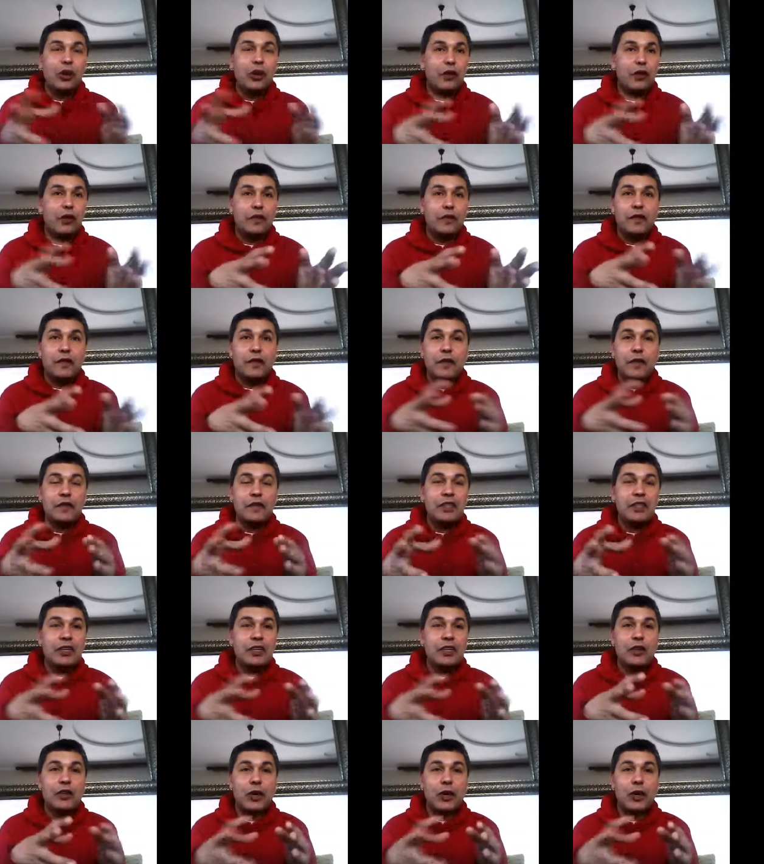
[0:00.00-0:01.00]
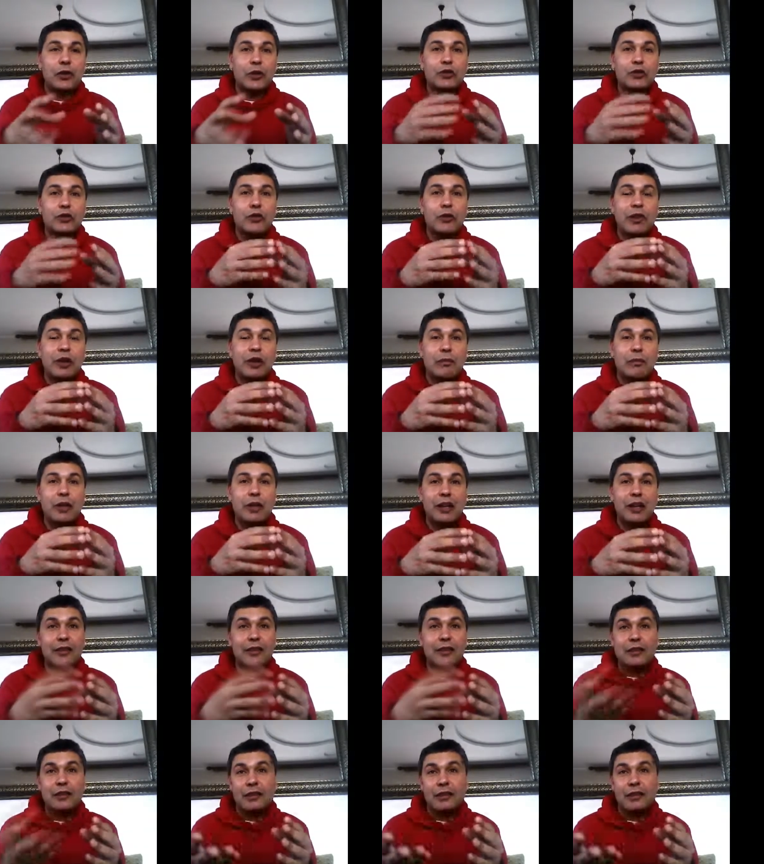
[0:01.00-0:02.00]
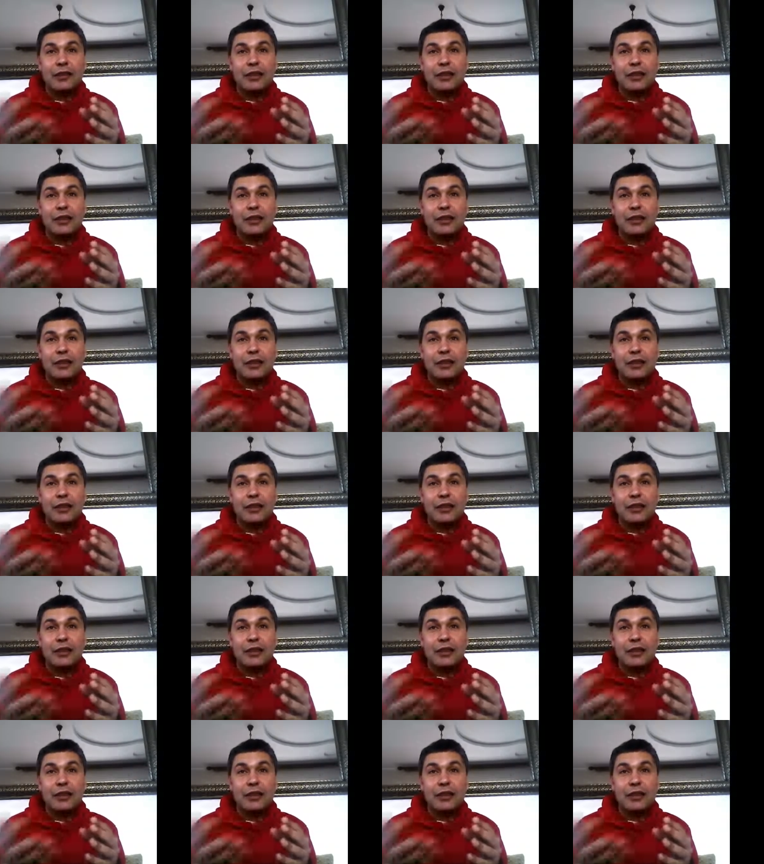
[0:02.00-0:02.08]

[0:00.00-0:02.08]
15 or 20 minutes,